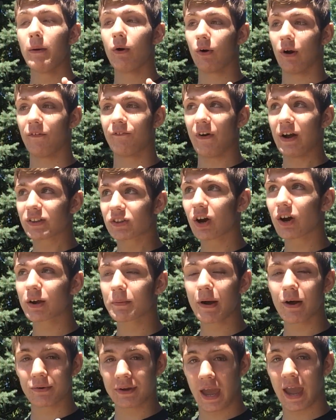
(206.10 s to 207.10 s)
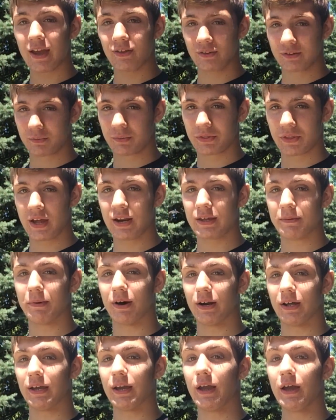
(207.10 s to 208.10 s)
or if I talk about Caitlyn with
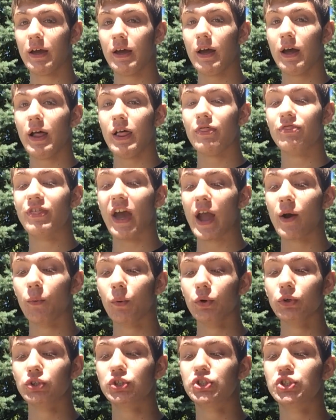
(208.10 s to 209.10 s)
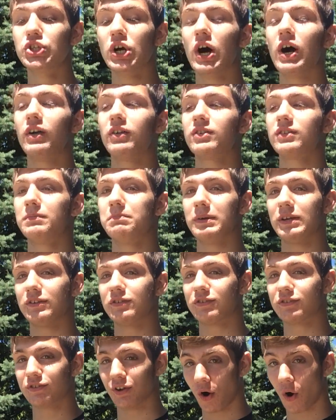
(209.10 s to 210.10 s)
anybody, they will just be
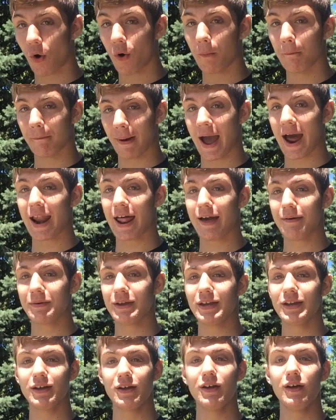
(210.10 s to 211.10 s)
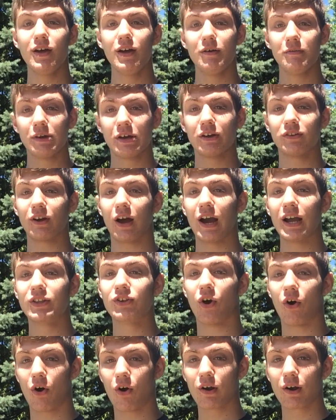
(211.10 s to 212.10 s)
so mad at me because I
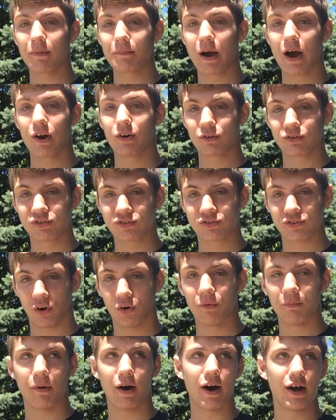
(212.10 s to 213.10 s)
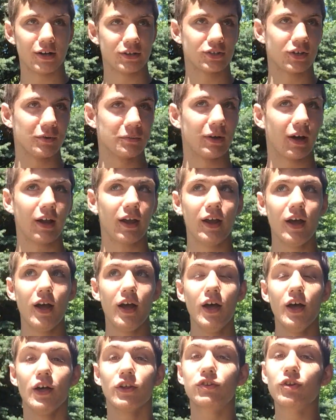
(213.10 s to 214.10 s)
talk about her so much. I'll be like,
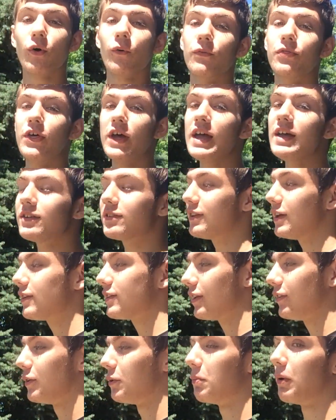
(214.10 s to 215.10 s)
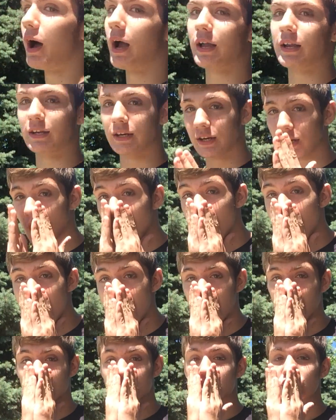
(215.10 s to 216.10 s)
so this, this, and they're like,
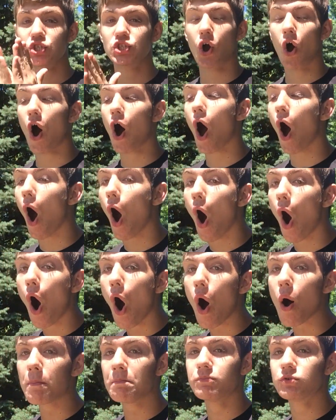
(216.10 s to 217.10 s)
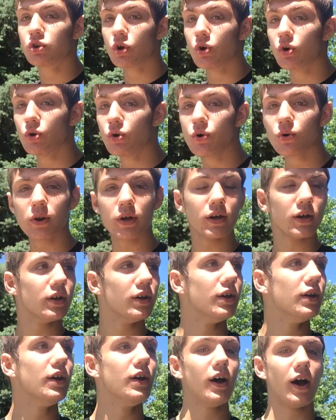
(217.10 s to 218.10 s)
shut up, dude.
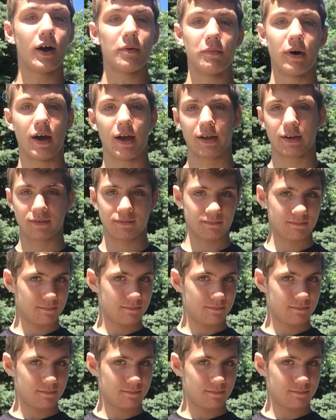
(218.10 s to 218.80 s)
I'm like,